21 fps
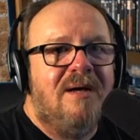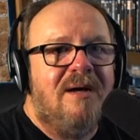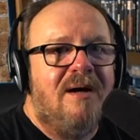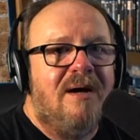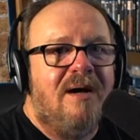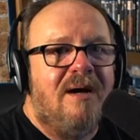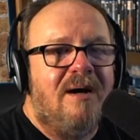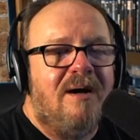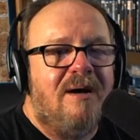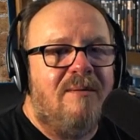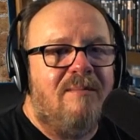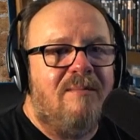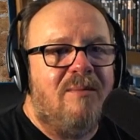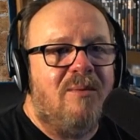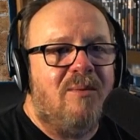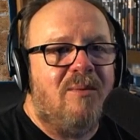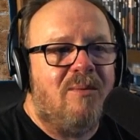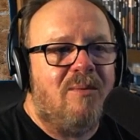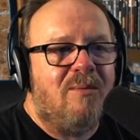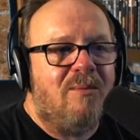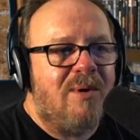
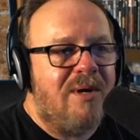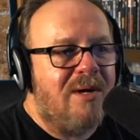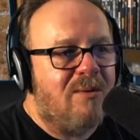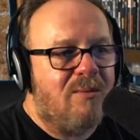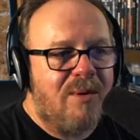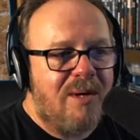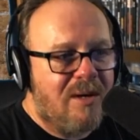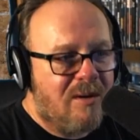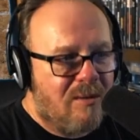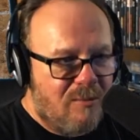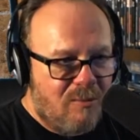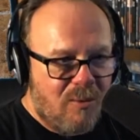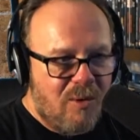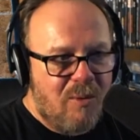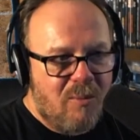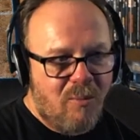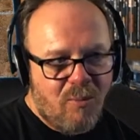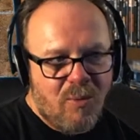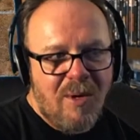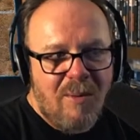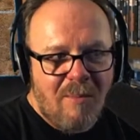We
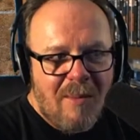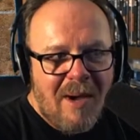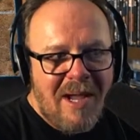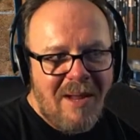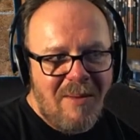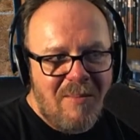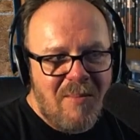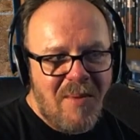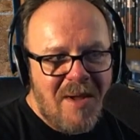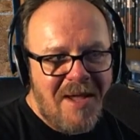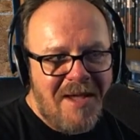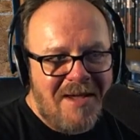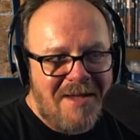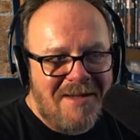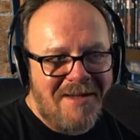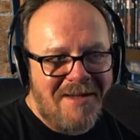might be.